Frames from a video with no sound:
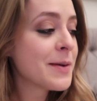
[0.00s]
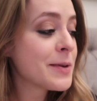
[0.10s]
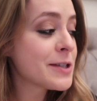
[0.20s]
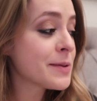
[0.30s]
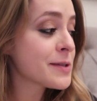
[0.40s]

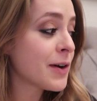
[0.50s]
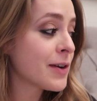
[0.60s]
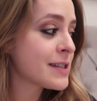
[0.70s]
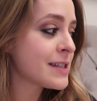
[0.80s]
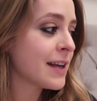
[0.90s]
But she was
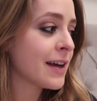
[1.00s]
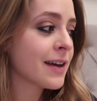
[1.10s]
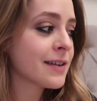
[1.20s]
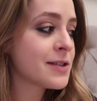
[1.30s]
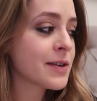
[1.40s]
honestly
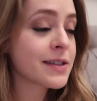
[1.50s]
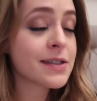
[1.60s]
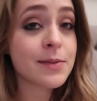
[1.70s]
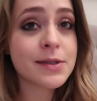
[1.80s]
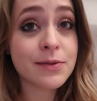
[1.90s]
like doing
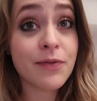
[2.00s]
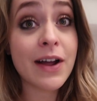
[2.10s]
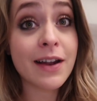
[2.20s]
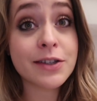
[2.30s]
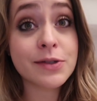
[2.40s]
somersaults,
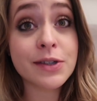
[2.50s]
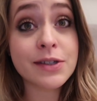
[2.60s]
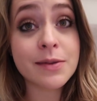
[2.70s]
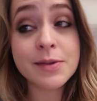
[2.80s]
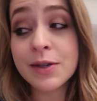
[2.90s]
felt like she was doing
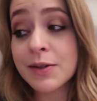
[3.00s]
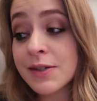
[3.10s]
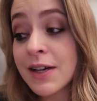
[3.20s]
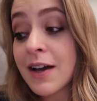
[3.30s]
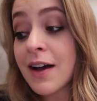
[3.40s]
somersaults.